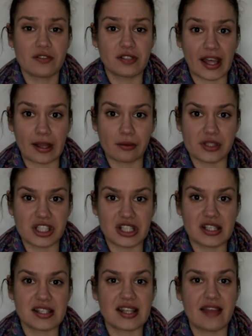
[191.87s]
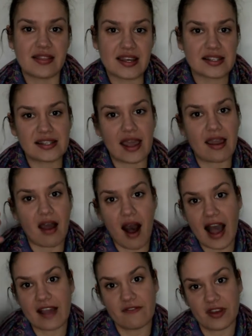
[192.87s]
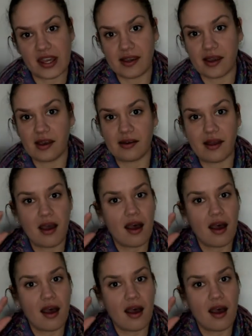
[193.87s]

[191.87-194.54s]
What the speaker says: of languages and they say, I am vegan,